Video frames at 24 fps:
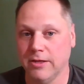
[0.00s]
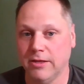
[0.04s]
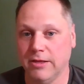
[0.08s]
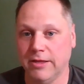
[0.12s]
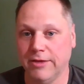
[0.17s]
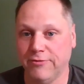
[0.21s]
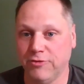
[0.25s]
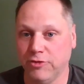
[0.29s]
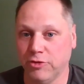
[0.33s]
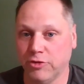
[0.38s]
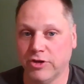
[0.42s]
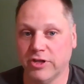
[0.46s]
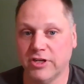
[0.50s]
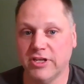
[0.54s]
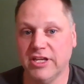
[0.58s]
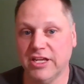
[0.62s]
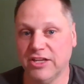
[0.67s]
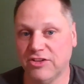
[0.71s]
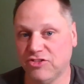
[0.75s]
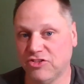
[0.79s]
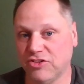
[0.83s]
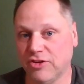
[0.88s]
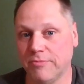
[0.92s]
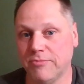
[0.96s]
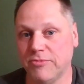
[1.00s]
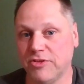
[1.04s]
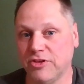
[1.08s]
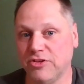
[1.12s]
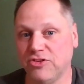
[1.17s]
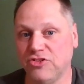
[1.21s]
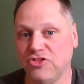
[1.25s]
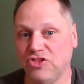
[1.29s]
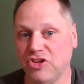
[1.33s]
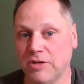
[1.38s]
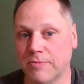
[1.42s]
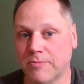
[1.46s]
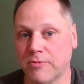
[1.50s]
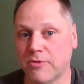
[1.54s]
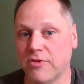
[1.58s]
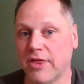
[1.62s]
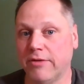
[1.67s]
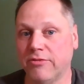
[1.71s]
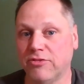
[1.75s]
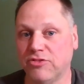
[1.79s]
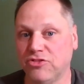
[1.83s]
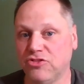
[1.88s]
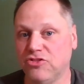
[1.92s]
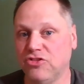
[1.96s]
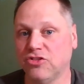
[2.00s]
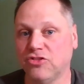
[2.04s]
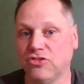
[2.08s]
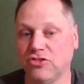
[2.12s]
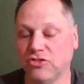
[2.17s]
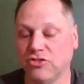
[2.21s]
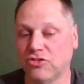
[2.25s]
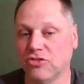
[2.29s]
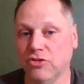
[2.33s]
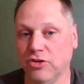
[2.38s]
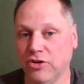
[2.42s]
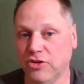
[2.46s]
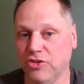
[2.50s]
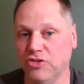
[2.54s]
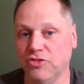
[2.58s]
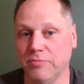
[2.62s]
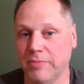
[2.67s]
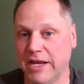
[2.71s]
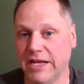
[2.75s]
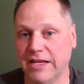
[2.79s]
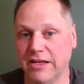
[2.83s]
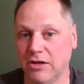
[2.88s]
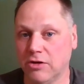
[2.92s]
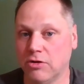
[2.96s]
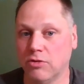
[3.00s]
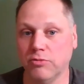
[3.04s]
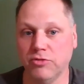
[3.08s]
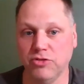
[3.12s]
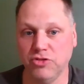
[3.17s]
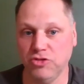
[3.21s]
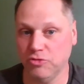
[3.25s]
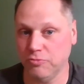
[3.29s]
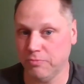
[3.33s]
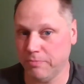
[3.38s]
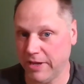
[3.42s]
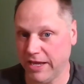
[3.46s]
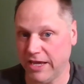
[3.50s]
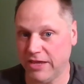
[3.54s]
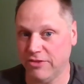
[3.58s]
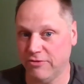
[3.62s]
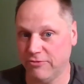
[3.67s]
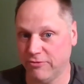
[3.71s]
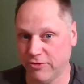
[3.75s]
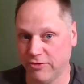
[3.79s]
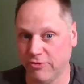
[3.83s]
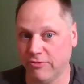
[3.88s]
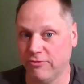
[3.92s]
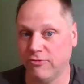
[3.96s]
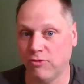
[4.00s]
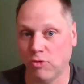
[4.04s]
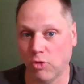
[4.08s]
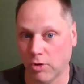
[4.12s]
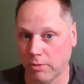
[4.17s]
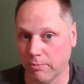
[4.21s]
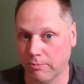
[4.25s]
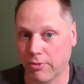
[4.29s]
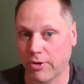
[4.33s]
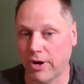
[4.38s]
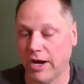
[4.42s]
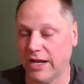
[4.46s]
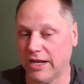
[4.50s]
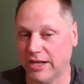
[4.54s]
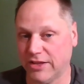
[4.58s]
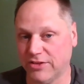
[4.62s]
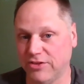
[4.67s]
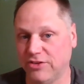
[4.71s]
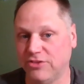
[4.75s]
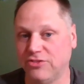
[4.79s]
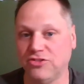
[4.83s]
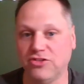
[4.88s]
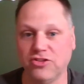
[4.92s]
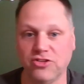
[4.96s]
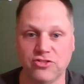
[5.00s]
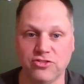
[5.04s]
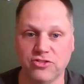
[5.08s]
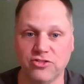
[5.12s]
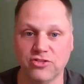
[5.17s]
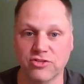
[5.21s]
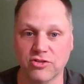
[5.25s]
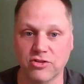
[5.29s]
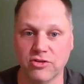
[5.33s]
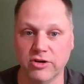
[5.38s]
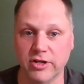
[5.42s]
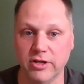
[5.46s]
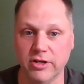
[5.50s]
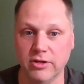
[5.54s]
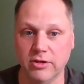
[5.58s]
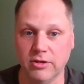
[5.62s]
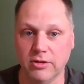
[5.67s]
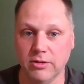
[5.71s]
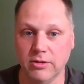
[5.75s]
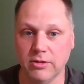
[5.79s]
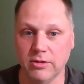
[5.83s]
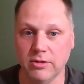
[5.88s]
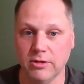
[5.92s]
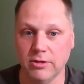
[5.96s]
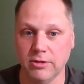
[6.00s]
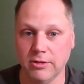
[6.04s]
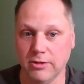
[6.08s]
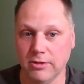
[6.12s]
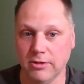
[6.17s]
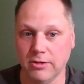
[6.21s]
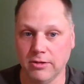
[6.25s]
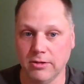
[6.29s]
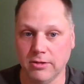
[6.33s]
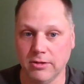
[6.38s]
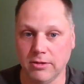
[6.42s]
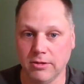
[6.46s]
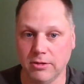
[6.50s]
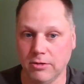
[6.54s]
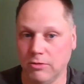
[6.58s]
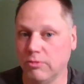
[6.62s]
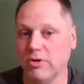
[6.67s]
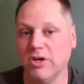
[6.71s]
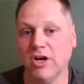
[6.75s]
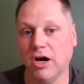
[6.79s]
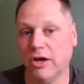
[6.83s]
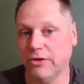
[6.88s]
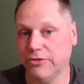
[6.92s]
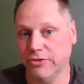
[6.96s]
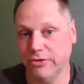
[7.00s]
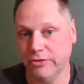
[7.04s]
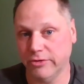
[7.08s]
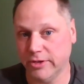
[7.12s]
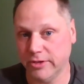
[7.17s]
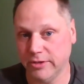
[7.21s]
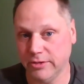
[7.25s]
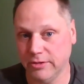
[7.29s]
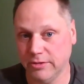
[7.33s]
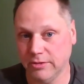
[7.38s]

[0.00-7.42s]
if you could get something cheaper that was just as good as made here, would you pay for the foreign product that's just as good? We all do it.